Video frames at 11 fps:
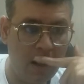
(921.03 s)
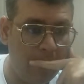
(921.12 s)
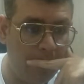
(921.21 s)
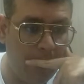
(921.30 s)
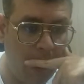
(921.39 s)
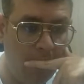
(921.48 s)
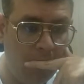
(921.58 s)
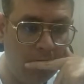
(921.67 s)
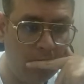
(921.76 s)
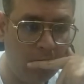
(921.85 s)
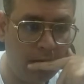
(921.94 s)
Now
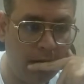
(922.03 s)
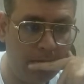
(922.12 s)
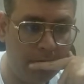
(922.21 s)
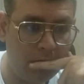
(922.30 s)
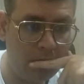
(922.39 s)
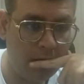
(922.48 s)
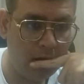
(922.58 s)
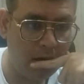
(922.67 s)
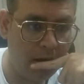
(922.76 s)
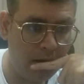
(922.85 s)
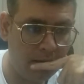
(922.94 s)
you
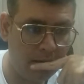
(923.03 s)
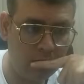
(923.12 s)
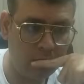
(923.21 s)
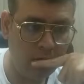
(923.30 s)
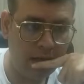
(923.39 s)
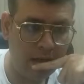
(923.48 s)
are